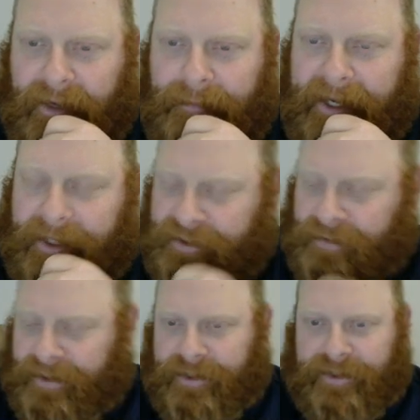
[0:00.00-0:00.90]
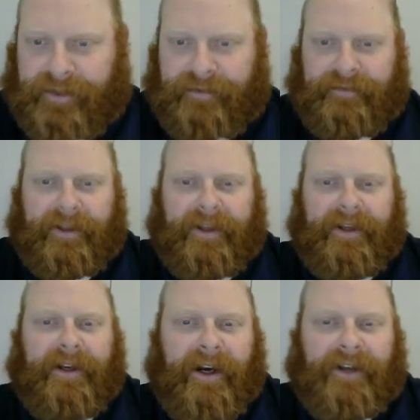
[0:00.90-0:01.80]
I'll make it 2 inches.
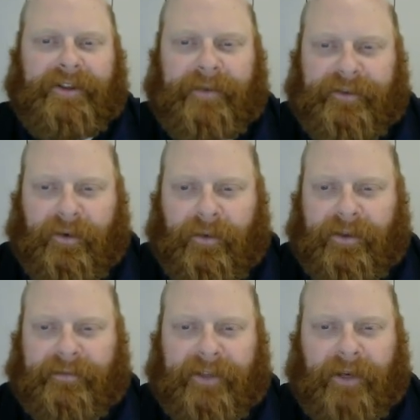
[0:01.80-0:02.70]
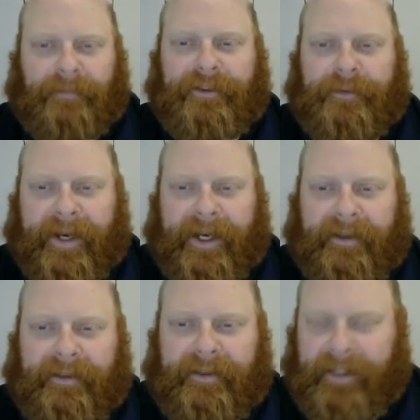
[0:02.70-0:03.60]
A 2-inch hole. Oh, too
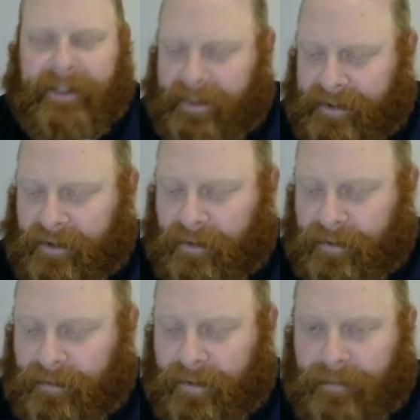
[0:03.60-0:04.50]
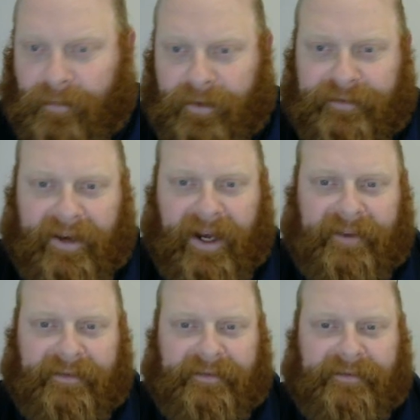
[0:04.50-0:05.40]
big. Let's go with
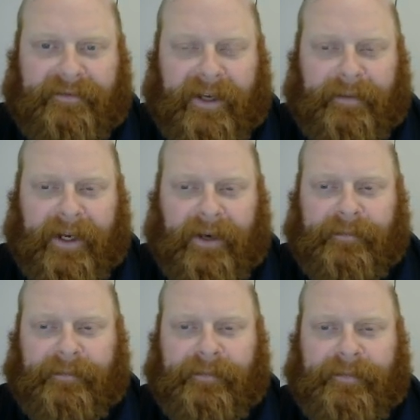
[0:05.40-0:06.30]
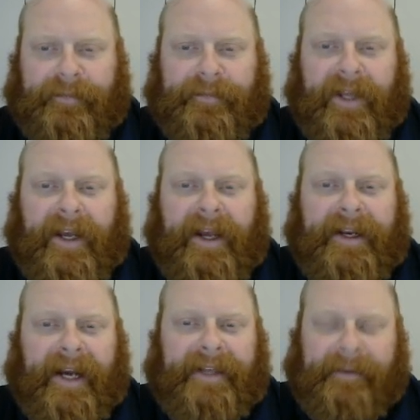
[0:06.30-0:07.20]
1.5. There we go.
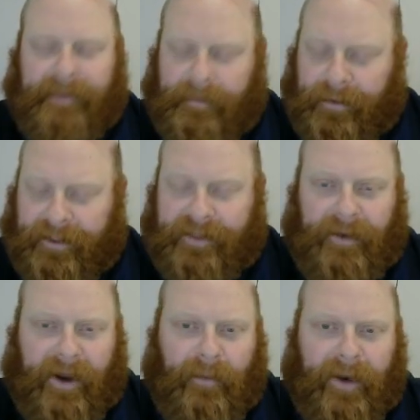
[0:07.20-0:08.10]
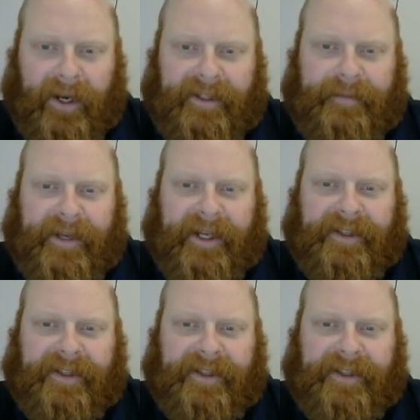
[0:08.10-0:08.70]
Next, I'm going to put this where I want it to be.